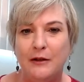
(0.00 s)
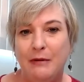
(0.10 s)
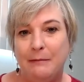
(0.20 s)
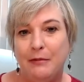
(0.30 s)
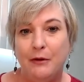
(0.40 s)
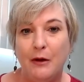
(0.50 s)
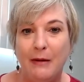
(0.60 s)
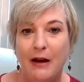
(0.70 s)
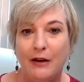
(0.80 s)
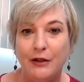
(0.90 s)
people
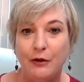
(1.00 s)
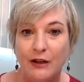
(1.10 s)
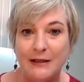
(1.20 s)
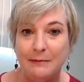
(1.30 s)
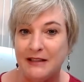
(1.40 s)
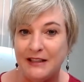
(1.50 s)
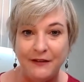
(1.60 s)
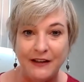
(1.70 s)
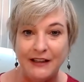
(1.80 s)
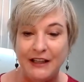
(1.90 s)
about your
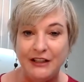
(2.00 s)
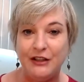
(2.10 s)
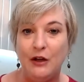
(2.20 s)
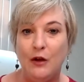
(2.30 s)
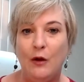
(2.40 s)
specific niche.